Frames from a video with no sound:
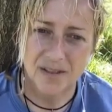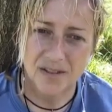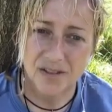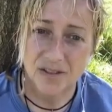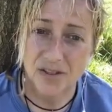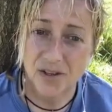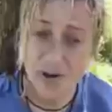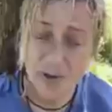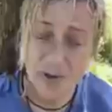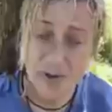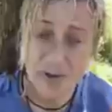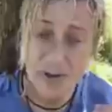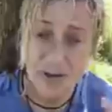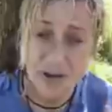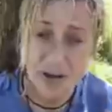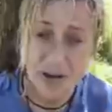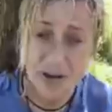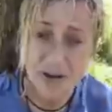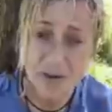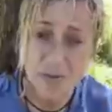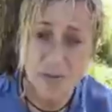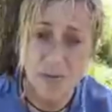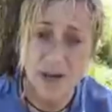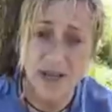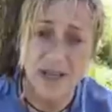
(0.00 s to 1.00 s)
So, an
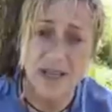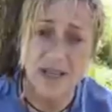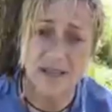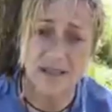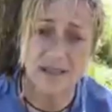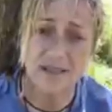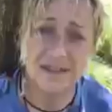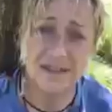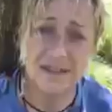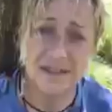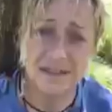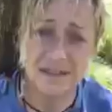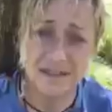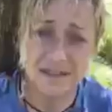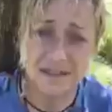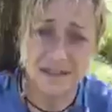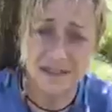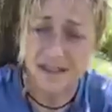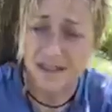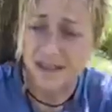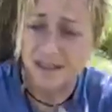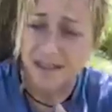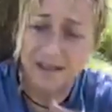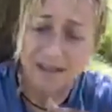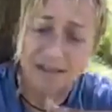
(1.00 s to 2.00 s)
unawakened,
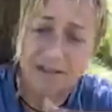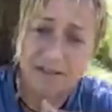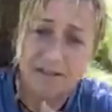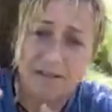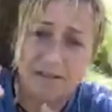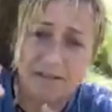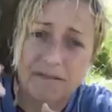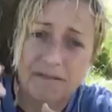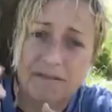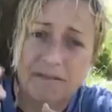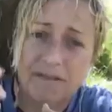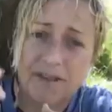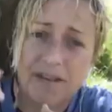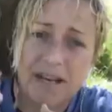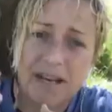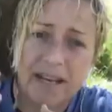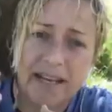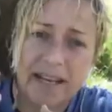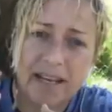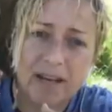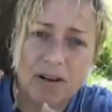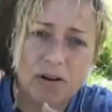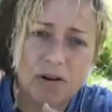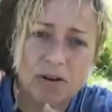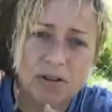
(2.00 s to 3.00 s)

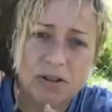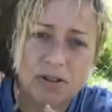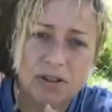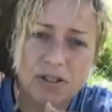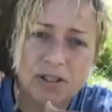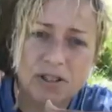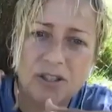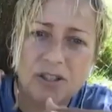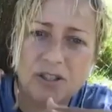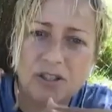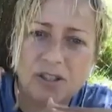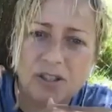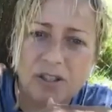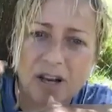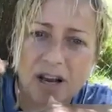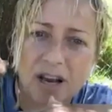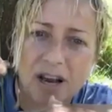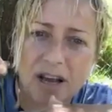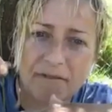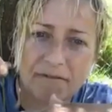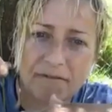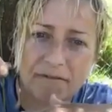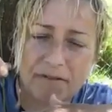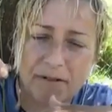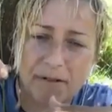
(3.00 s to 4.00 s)
feeling conditioned
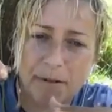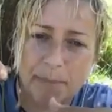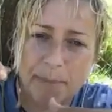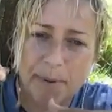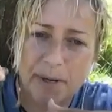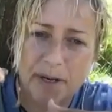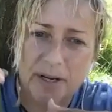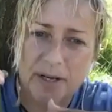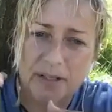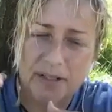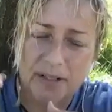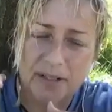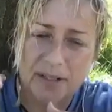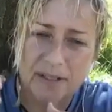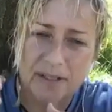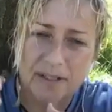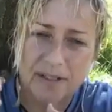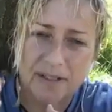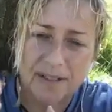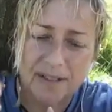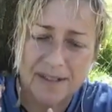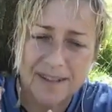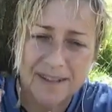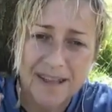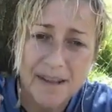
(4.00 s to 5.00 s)
love for a person